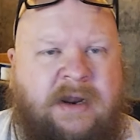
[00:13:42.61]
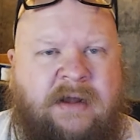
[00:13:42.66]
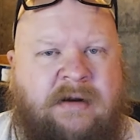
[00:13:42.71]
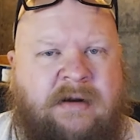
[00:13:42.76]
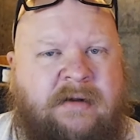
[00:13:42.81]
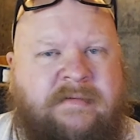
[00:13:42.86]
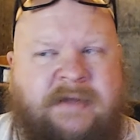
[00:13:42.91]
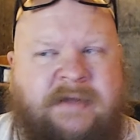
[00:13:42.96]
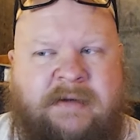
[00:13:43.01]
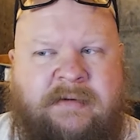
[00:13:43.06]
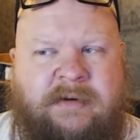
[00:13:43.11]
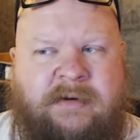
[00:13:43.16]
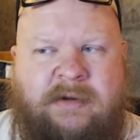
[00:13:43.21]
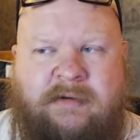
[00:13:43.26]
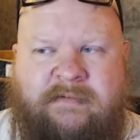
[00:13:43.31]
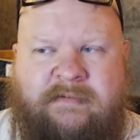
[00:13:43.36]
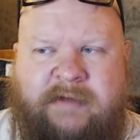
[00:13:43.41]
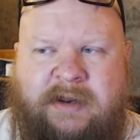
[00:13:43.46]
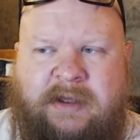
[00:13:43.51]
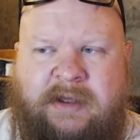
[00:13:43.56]
I don't have time to do a
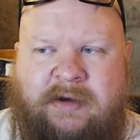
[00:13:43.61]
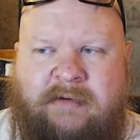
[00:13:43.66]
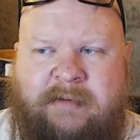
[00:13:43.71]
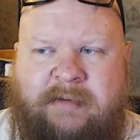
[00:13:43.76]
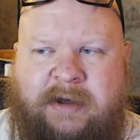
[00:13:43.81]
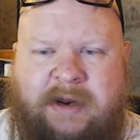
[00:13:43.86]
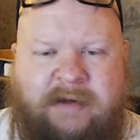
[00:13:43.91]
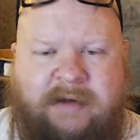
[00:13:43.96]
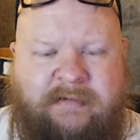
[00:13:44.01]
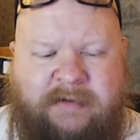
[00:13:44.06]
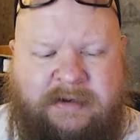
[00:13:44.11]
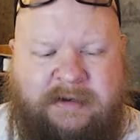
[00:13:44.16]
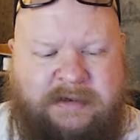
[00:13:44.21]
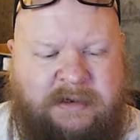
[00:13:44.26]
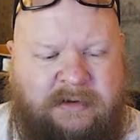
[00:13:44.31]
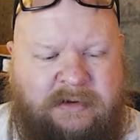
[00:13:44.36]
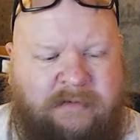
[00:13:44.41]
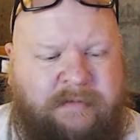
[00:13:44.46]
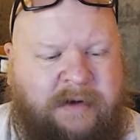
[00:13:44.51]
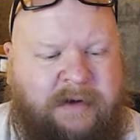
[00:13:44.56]
video about every
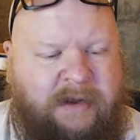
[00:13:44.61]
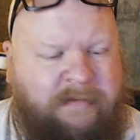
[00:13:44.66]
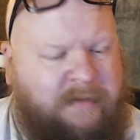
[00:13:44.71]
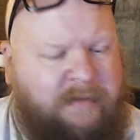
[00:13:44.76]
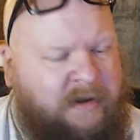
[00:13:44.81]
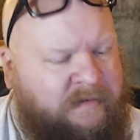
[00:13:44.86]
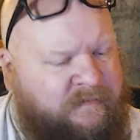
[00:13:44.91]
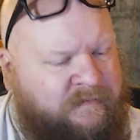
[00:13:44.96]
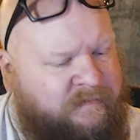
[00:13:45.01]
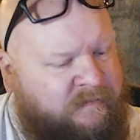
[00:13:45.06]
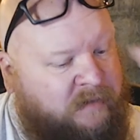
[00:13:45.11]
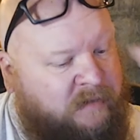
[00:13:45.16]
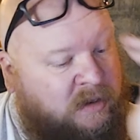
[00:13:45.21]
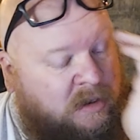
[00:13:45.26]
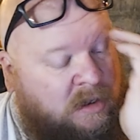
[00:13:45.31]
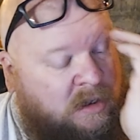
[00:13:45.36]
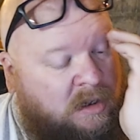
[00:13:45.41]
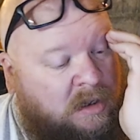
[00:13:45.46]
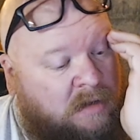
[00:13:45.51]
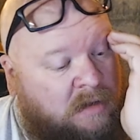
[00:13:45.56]
single pipe I've
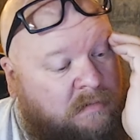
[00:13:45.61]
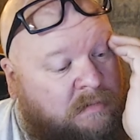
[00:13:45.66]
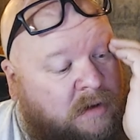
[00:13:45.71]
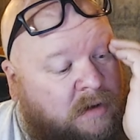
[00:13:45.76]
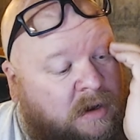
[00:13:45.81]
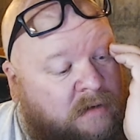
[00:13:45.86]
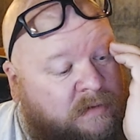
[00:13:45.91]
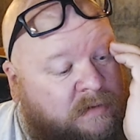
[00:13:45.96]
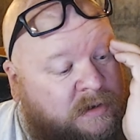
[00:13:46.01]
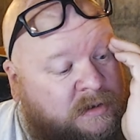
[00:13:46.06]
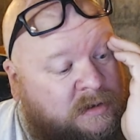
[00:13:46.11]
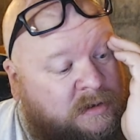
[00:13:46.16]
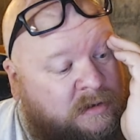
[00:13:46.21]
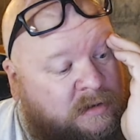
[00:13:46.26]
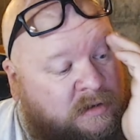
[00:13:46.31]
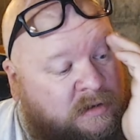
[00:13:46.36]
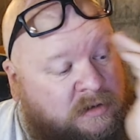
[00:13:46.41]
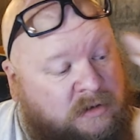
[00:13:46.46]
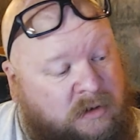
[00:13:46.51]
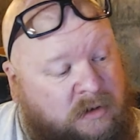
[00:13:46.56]
bought
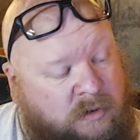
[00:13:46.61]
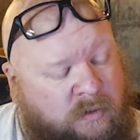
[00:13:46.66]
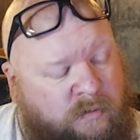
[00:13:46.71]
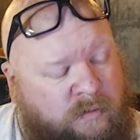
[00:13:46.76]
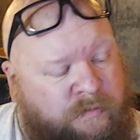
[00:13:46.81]
recently. So